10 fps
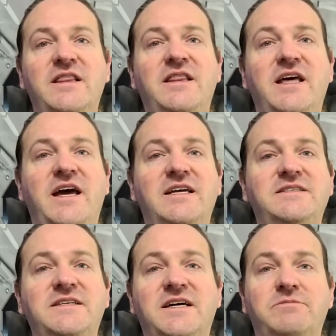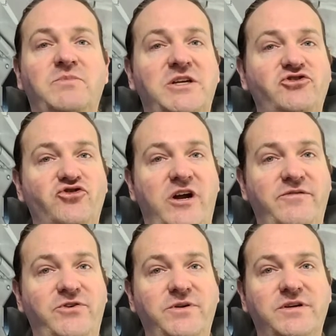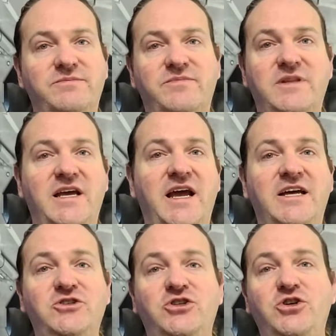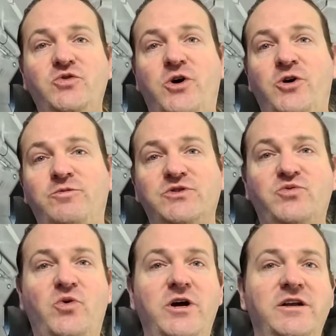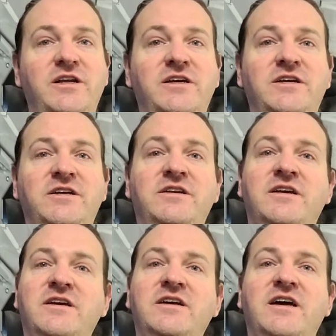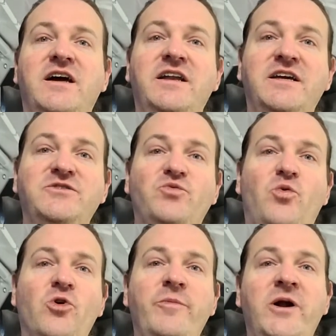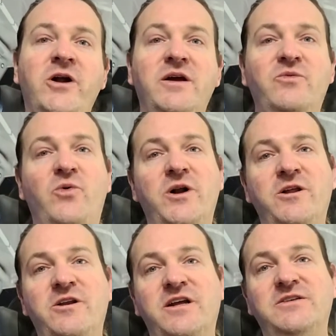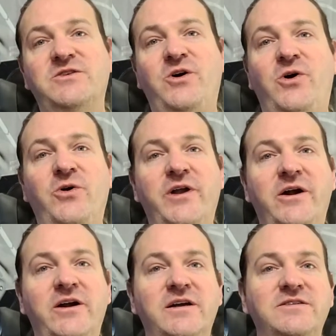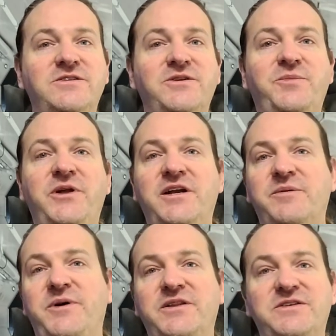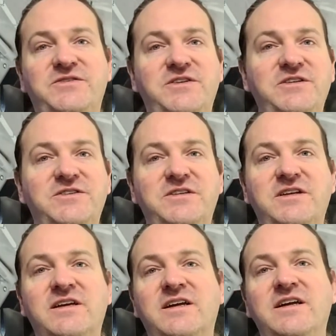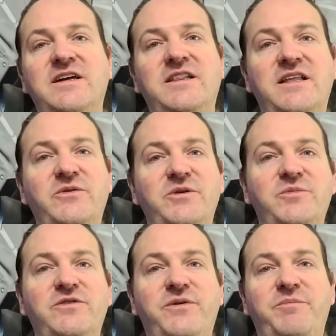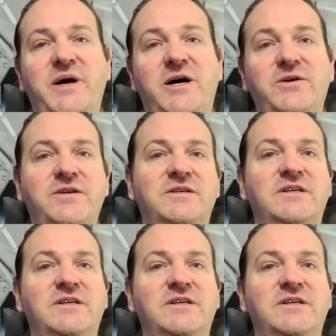that they traveled. They had 2 homes, one in a nice warm area, one in a nice cold area, so depending upon the season, they would move about.